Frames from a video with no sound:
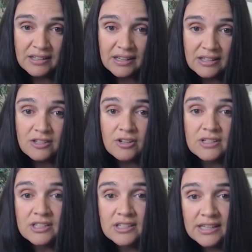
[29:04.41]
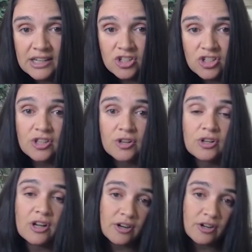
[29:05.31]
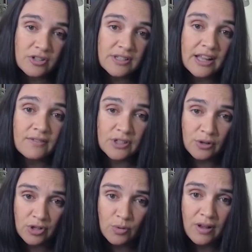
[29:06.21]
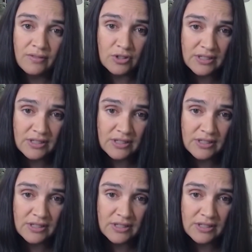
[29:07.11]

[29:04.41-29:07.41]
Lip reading: and start to teach their younger self, 0 to 12